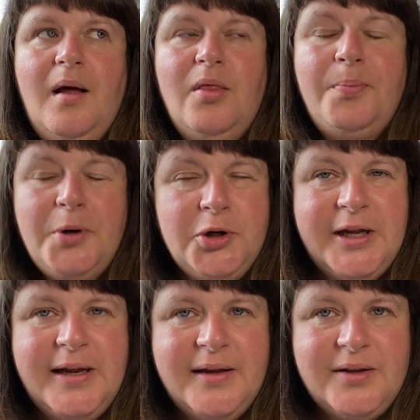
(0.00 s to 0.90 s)
the
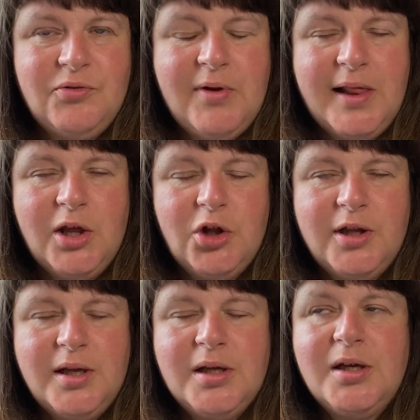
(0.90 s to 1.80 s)
protea is really
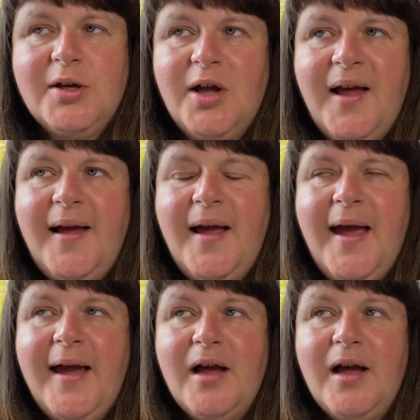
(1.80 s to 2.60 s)
good. It